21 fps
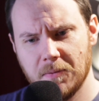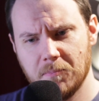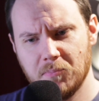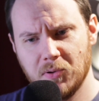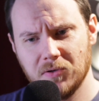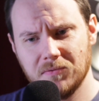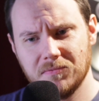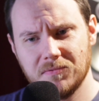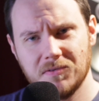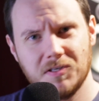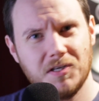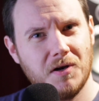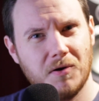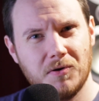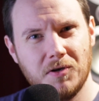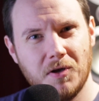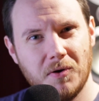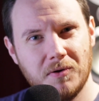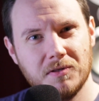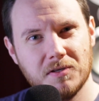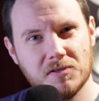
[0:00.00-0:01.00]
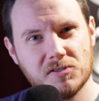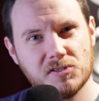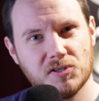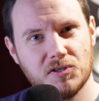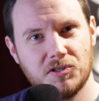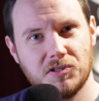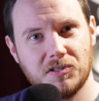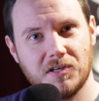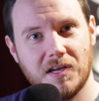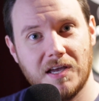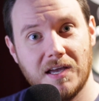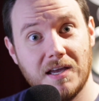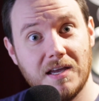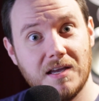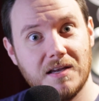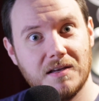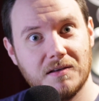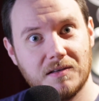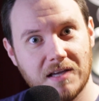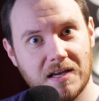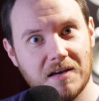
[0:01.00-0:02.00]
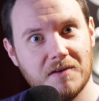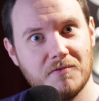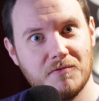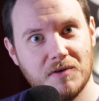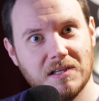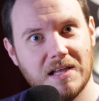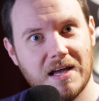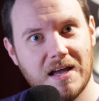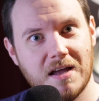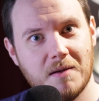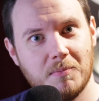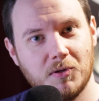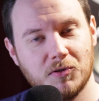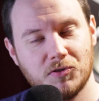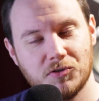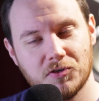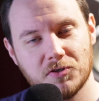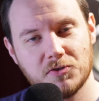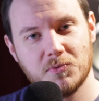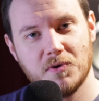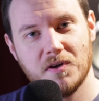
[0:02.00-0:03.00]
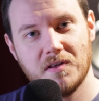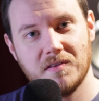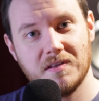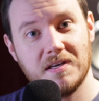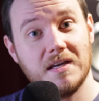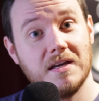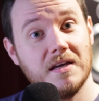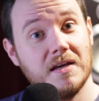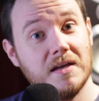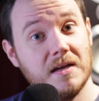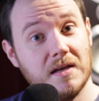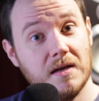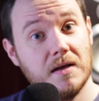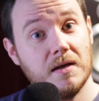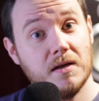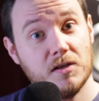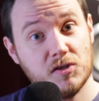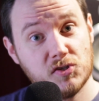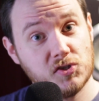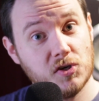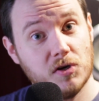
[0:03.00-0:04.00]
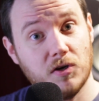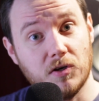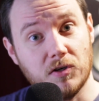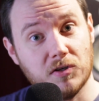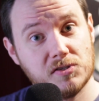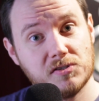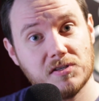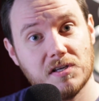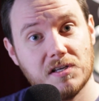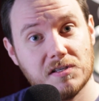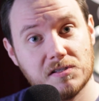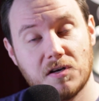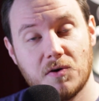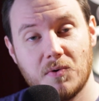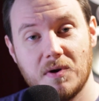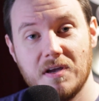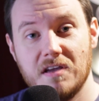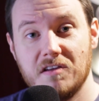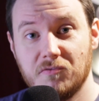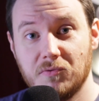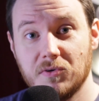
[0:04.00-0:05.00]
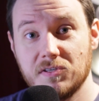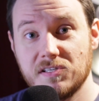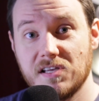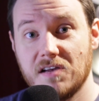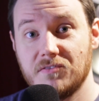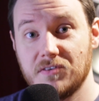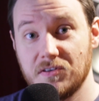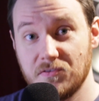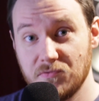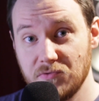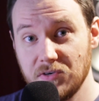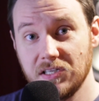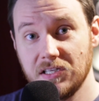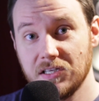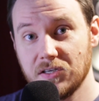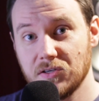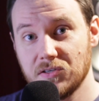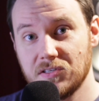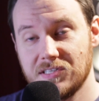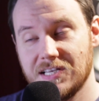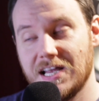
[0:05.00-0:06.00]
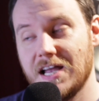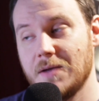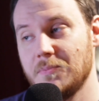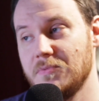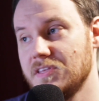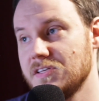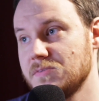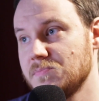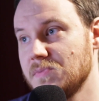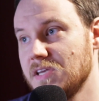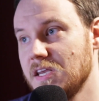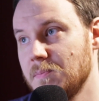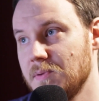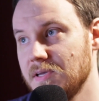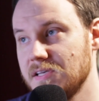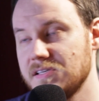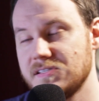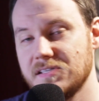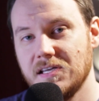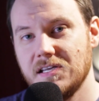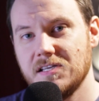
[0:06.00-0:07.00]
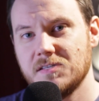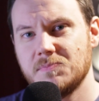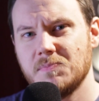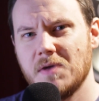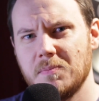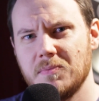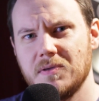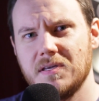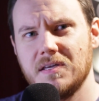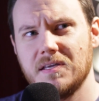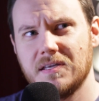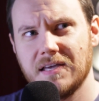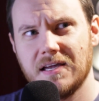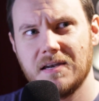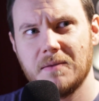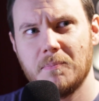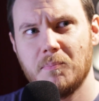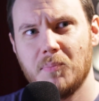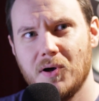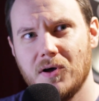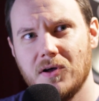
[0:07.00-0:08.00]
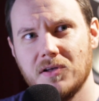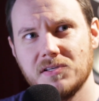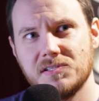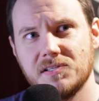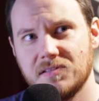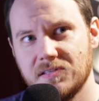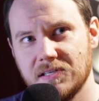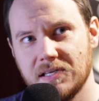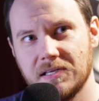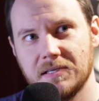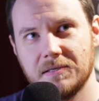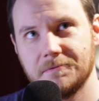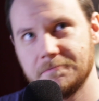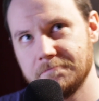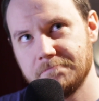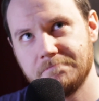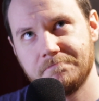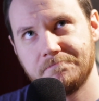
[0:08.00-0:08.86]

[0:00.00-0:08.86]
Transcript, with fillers: But, you know, knowing that such a kind of reliable, trustworthy source as Queeve was having a really good time with his mini PCs made me kind of pause and think,